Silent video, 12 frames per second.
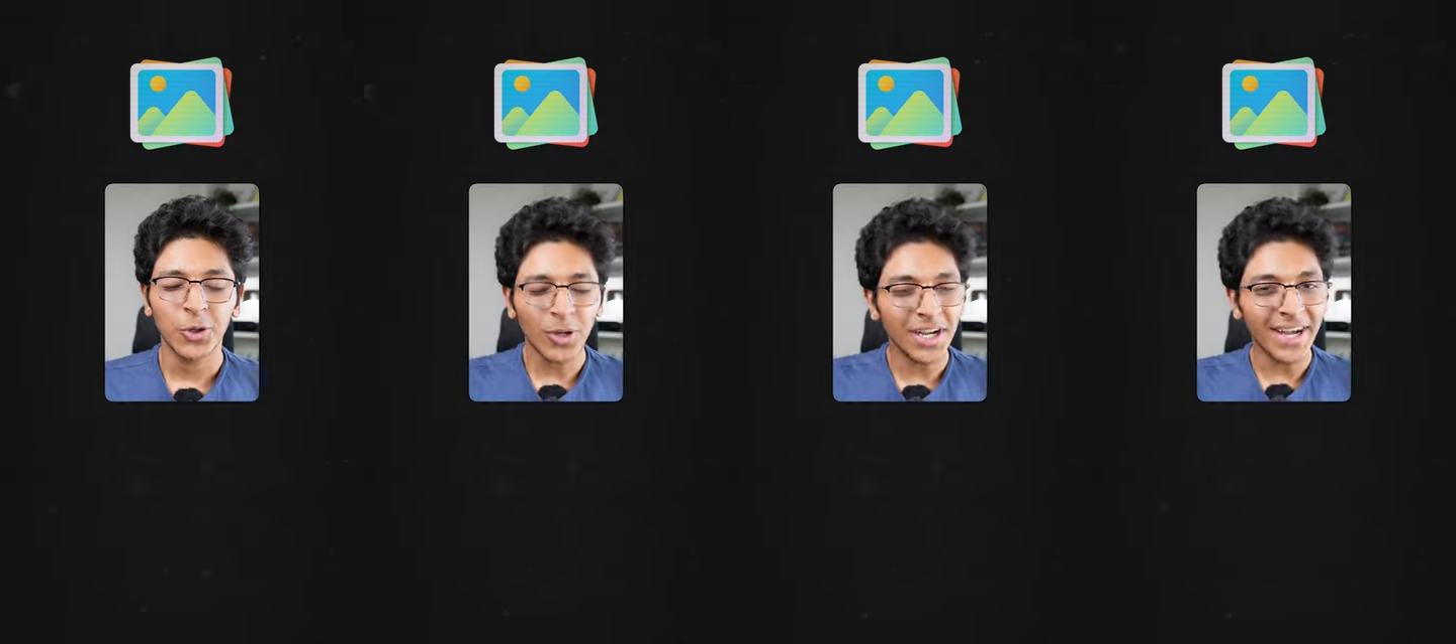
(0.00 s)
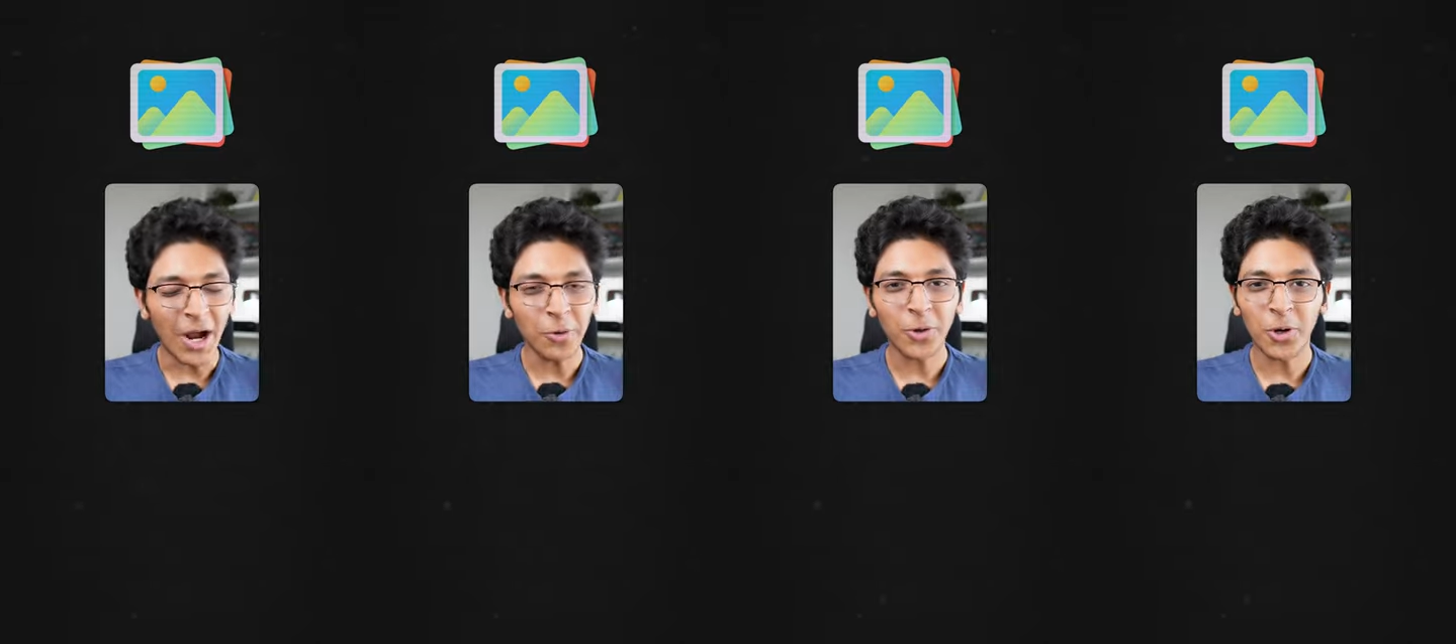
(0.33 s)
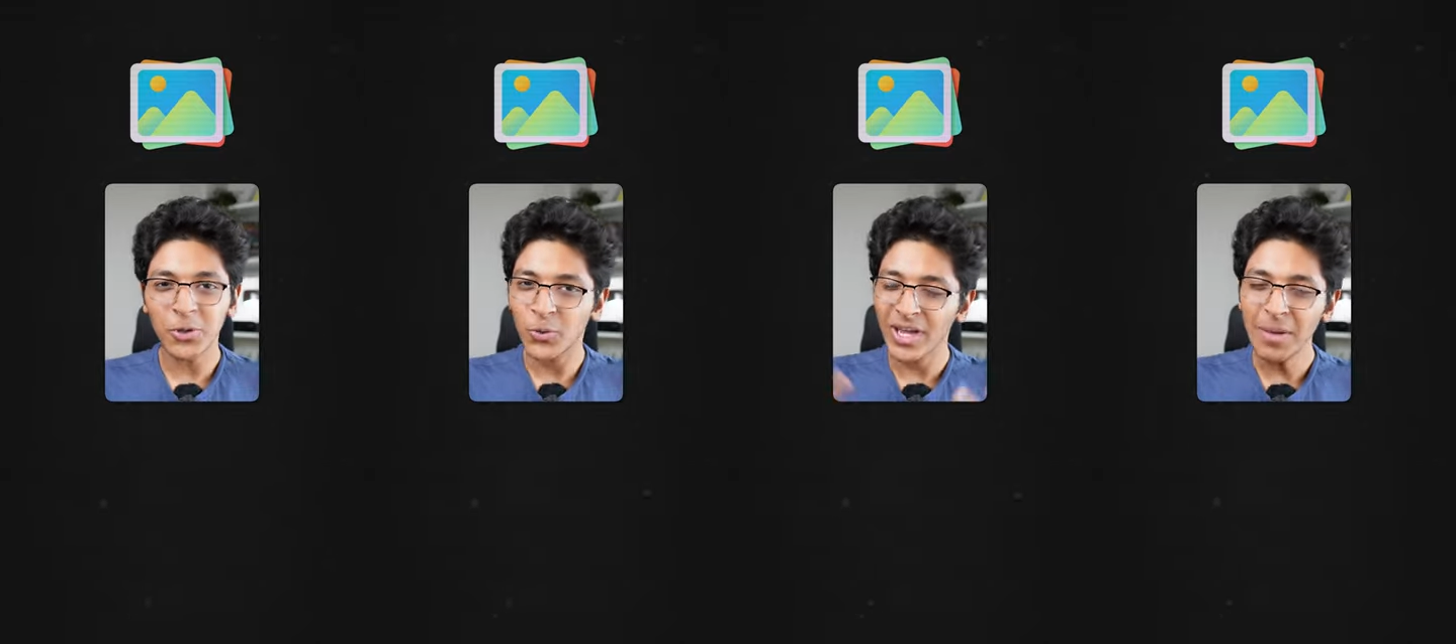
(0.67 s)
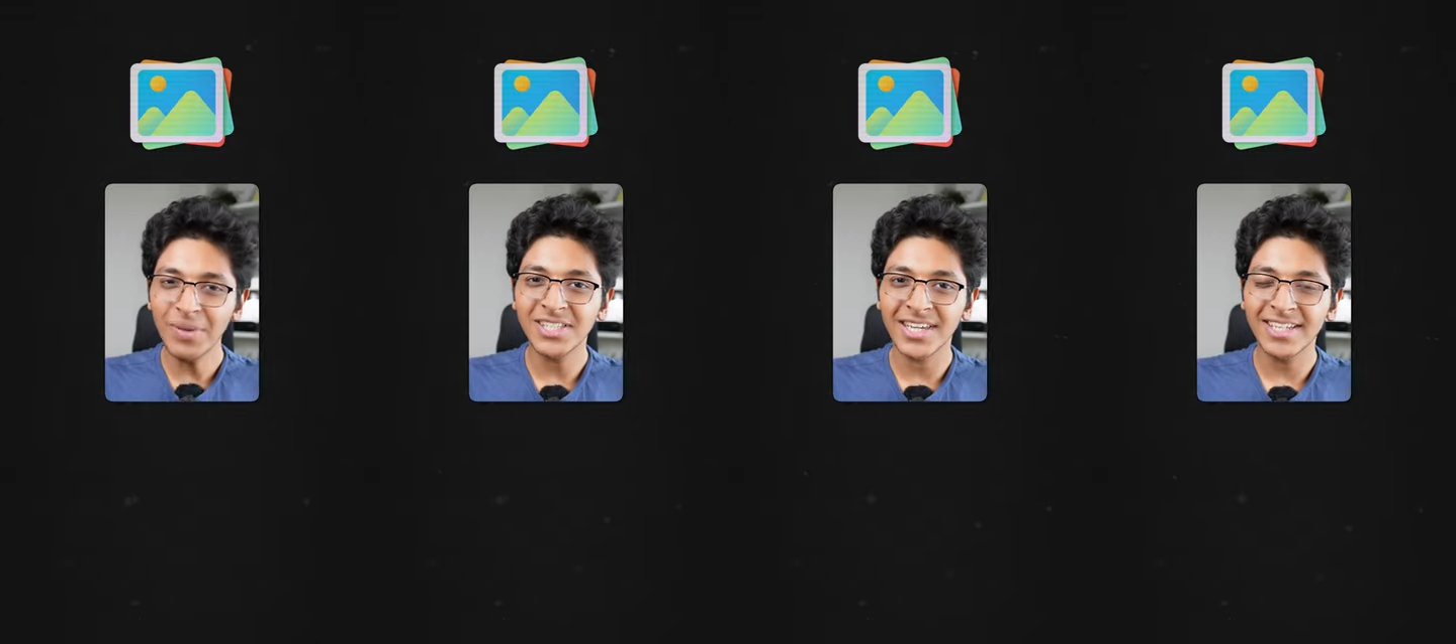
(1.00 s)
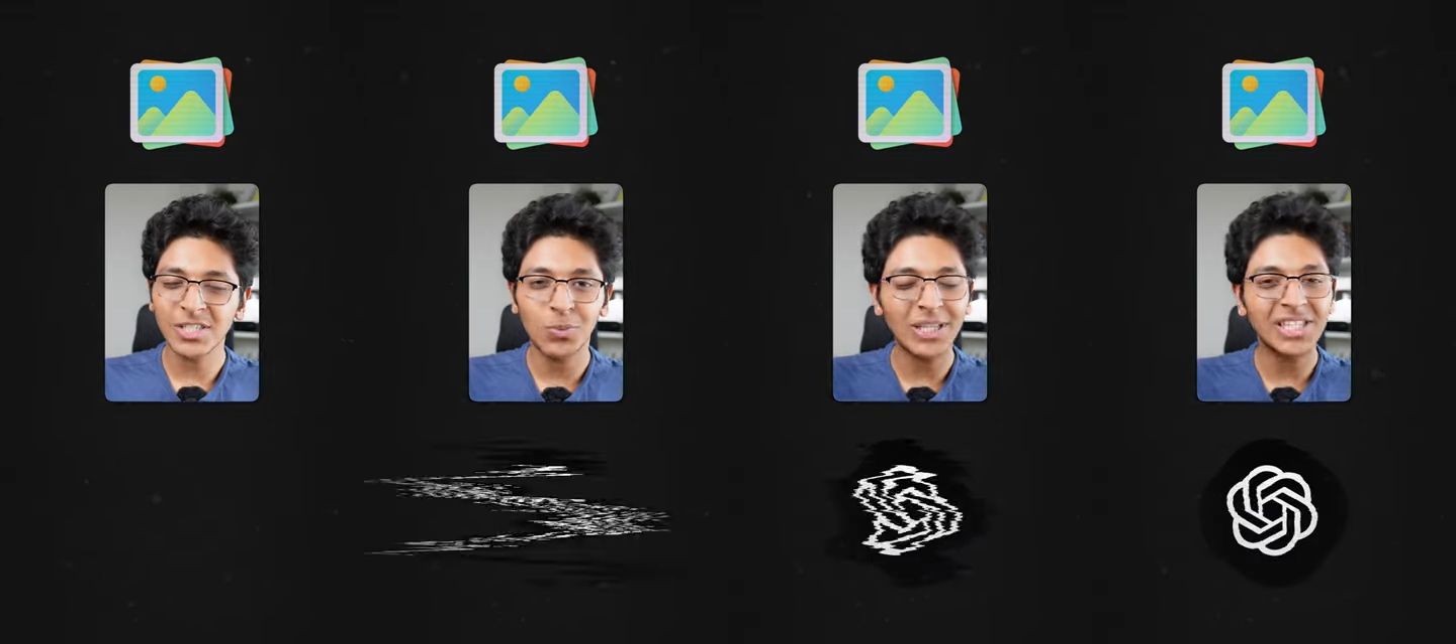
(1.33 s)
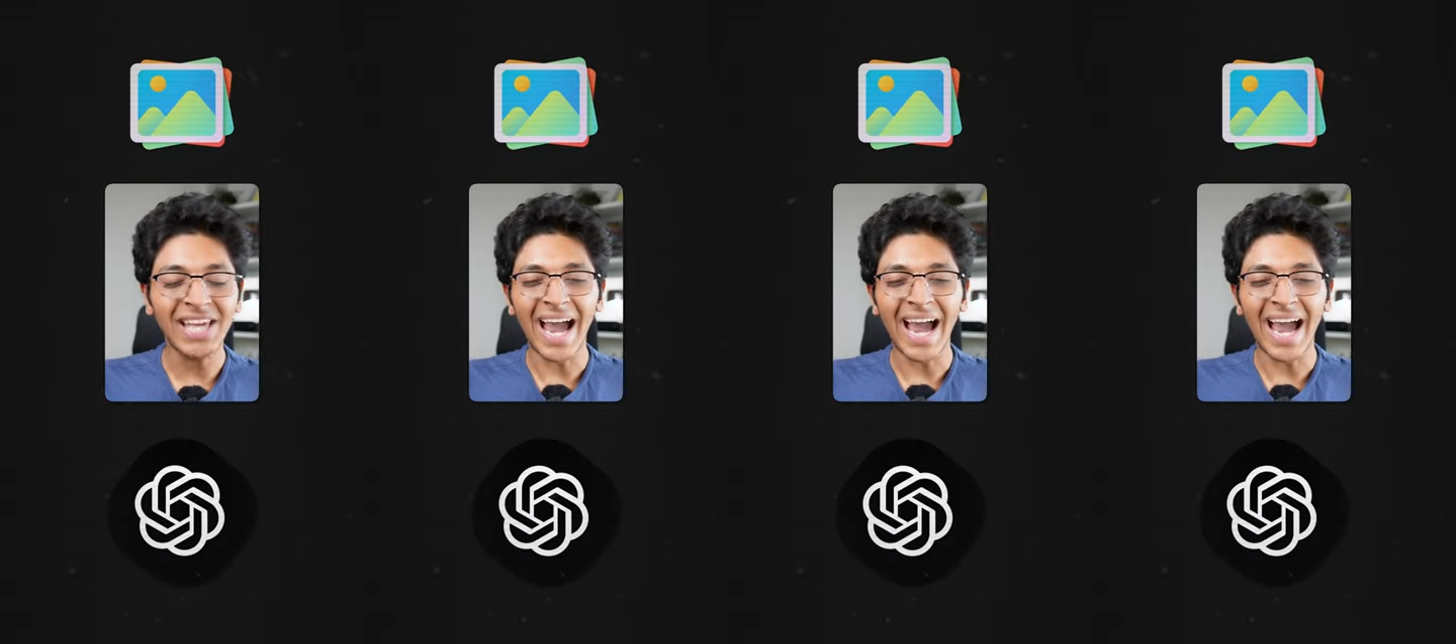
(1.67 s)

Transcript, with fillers: You can now talk to images with